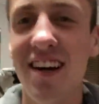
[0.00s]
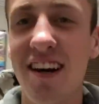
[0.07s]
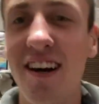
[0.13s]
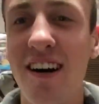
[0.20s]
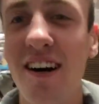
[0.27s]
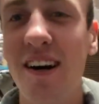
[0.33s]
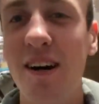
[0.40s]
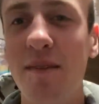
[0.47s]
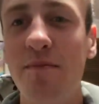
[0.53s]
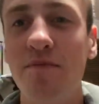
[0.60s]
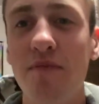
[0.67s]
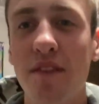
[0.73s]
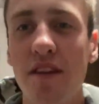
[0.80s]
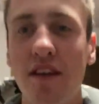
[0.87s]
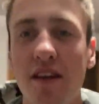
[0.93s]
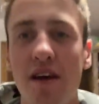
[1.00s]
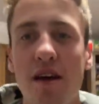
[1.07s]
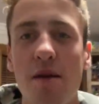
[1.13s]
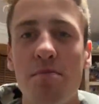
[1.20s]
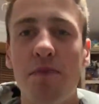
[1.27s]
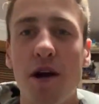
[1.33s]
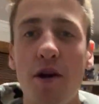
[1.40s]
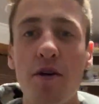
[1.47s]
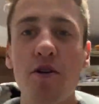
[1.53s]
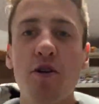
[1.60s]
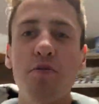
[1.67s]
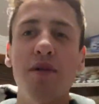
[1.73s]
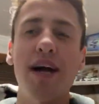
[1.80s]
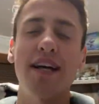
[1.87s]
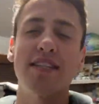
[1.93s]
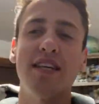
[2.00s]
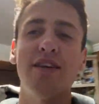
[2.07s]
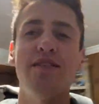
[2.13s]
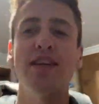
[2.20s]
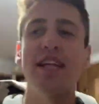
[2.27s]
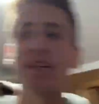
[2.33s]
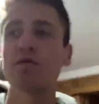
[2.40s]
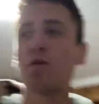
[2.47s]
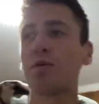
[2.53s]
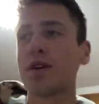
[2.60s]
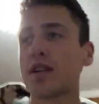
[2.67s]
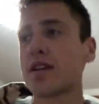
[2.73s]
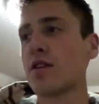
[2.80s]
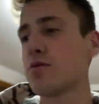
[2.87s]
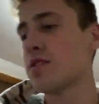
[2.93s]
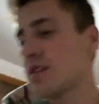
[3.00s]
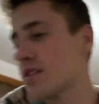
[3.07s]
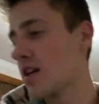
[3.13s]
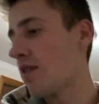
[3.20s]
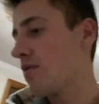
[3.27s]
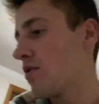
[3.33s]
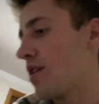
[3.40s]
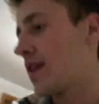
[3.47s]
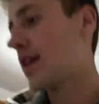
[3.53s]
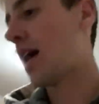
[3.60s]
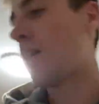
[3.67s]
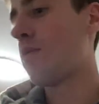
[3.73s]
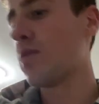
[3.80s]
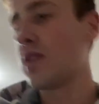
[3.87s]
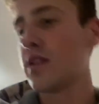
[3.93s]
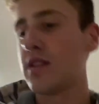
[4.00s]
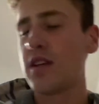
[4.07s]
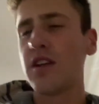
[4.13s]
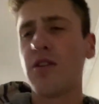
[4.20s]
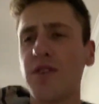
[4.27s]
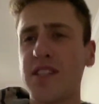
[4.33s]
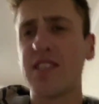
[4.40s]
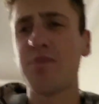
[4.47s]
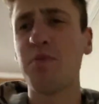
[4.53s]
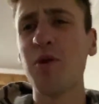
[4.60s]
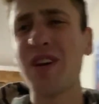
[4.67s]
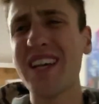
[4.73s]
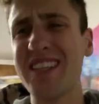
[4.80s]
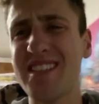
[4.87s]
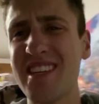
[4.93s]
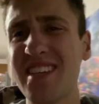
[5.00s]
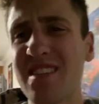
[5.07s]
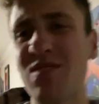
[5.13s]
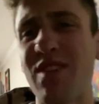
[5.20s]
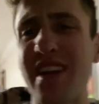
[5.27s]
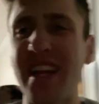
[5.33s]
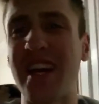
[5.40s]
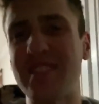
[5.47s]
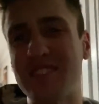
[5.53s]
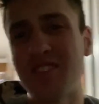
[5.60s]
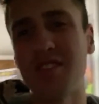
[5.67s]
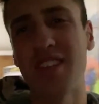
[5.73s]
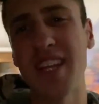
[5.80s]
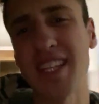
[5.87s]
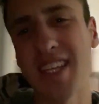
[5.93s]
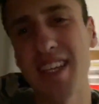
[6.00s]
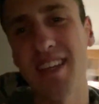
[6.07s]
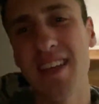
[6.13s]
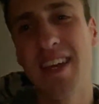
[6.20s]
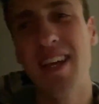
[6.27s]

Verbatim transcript: Um, paranormal activity. That's what we're gonna go discover right now. You know, it's spooky season right now, so let